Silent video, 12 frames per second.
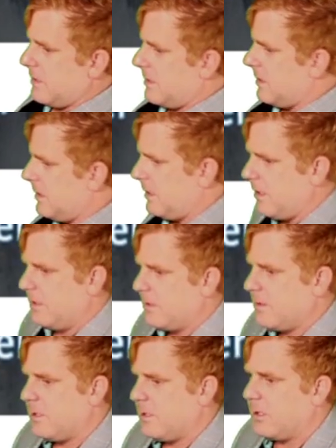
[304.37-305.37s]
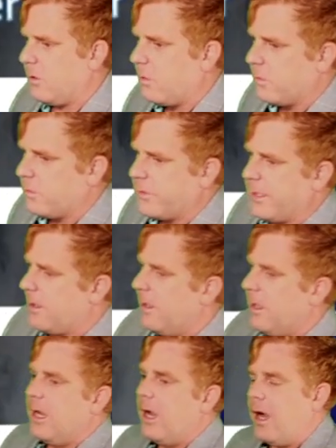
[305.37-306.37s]
uh, there's like a hole there.
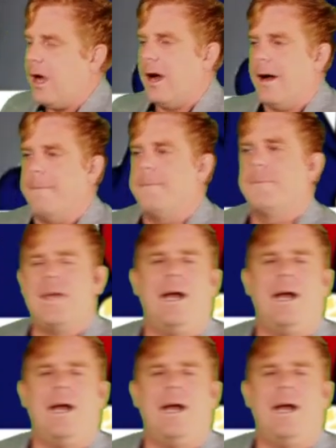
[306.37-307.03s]
Um, yeah,